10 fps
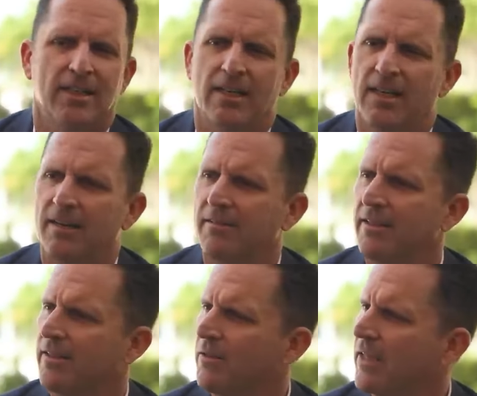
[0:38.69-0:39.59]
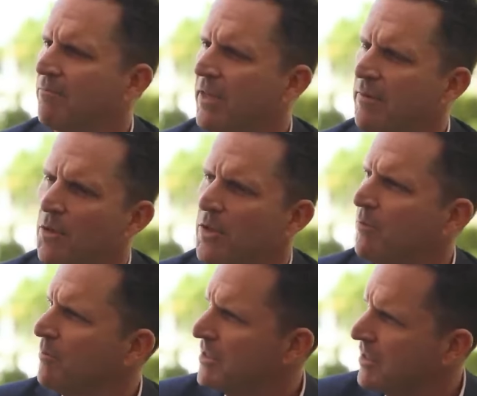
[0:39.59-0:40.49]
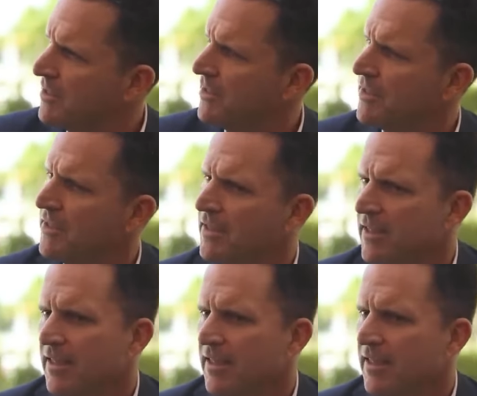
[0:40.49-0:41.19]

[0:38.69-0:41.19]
Uh, you know, he can play multiple positions.